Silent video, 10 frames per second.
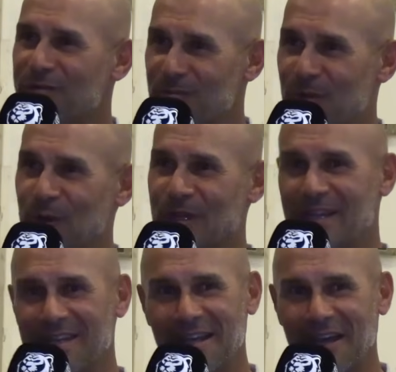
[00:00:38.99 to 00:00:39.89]
football
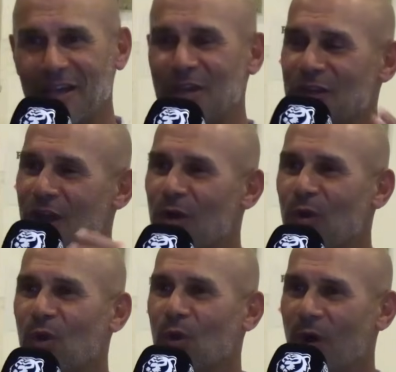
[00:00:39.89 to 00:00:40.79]
can go
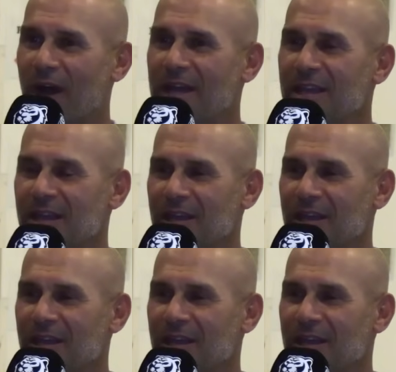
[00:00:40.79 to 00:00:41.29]
all the way